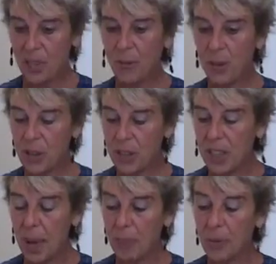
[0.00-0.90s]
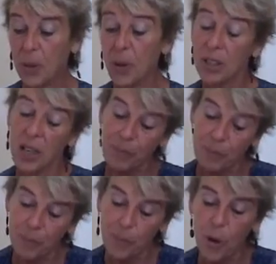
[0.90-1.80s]
the first step, because
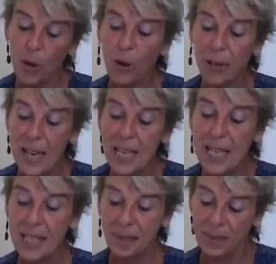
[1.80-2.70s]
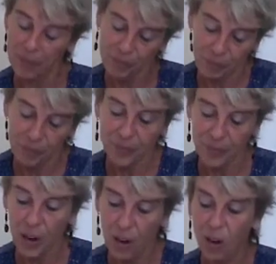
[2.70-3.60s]
more or less
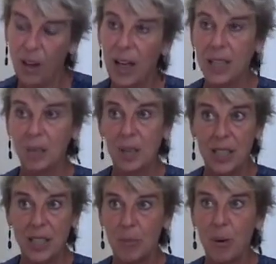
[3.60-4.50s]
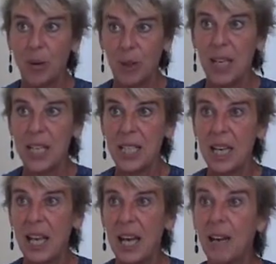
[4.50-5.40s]
all analyses, more or less,
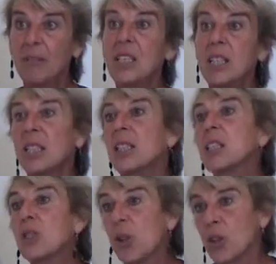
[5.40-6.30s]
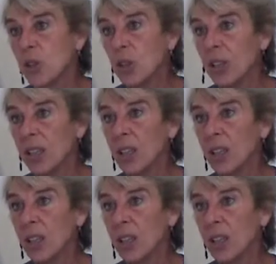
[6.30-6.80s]
have this structure.